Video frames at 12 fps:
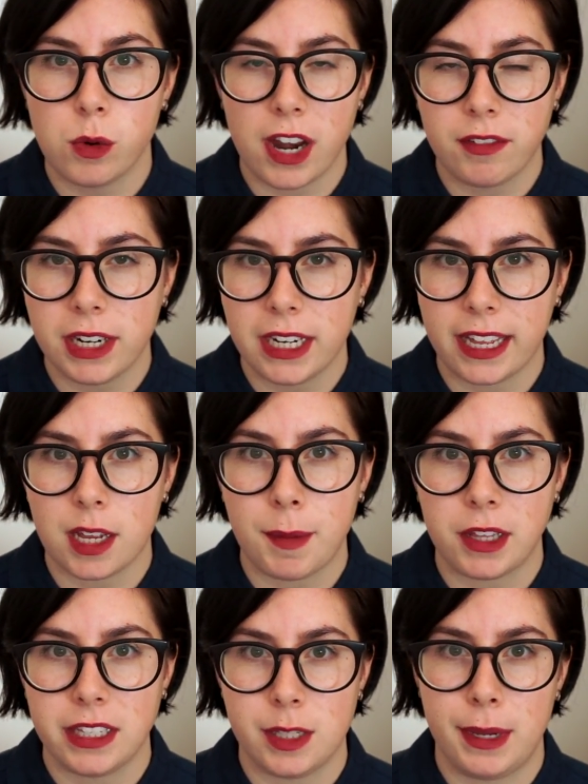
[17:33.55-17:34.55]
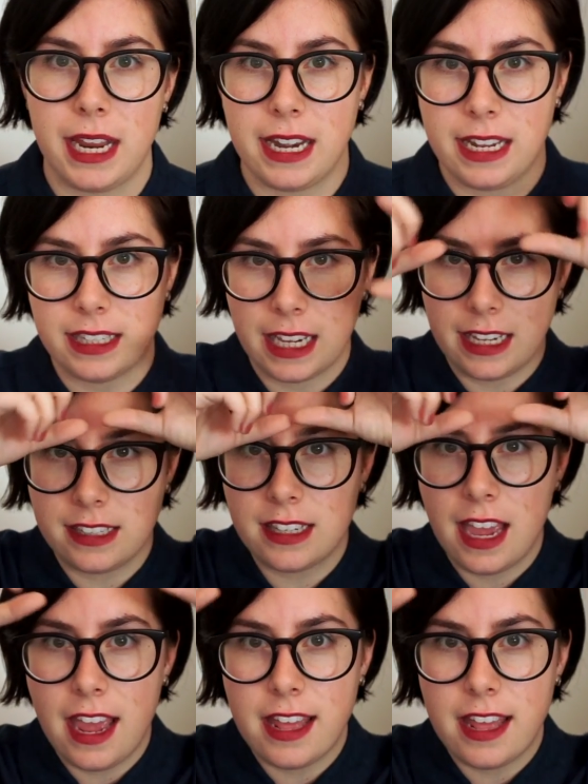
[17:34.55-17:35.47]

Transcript: And what I really like about these beanies is